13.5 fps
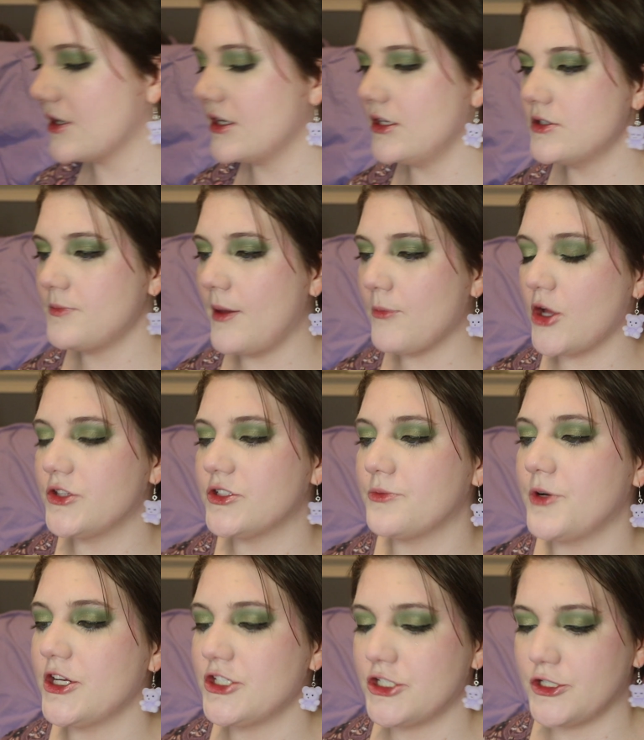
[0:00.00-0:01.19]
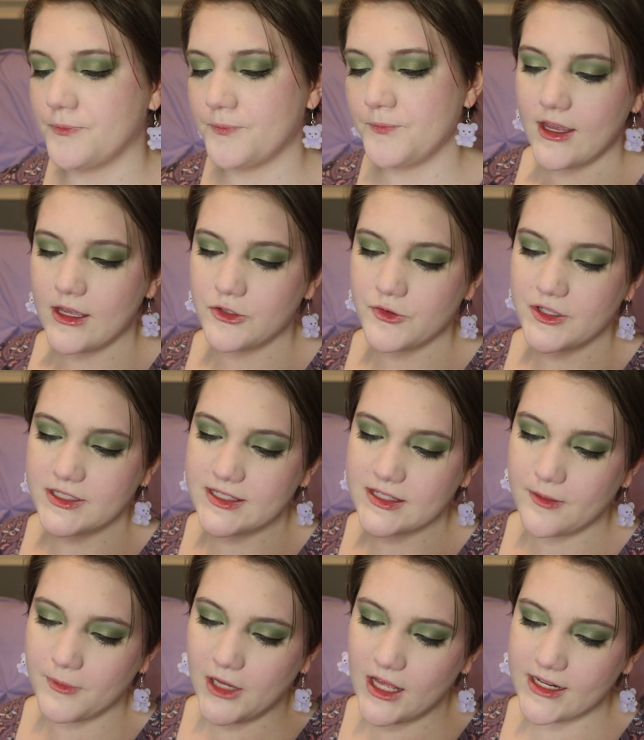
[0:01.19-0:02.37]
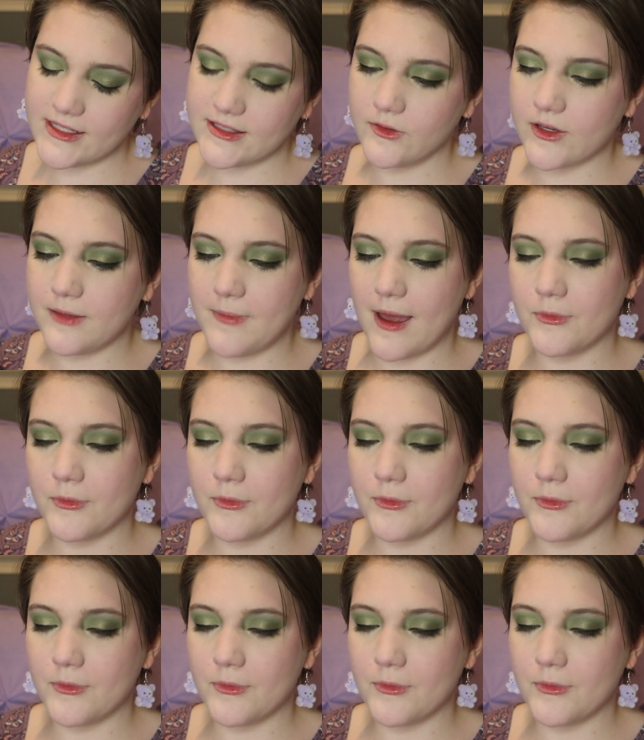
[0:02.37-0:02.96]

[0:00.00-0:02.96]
gonna use my bronzer brush, and this is the Milani Silky Matte